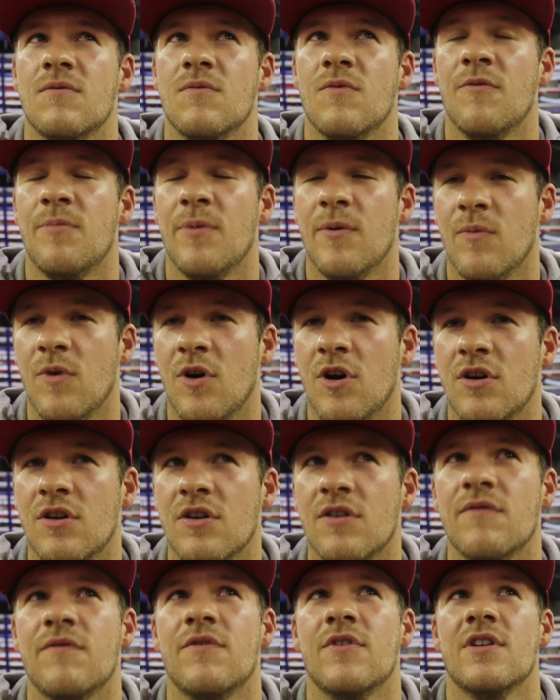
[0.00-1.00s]
we've been
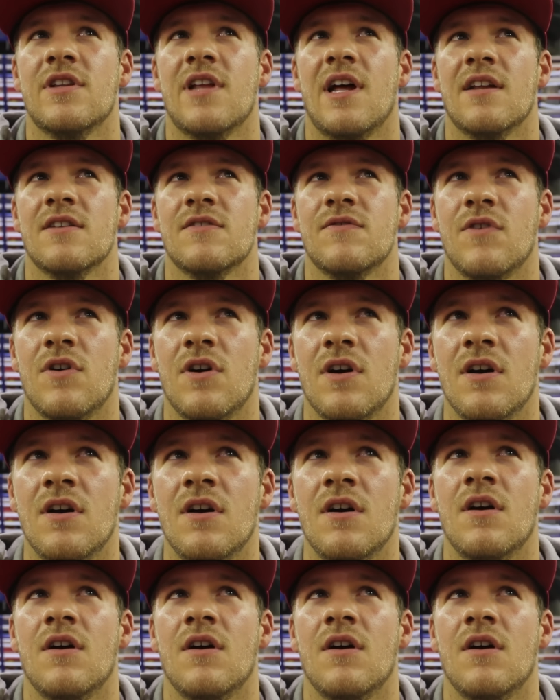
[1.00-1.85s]
working on for the Dallas fight.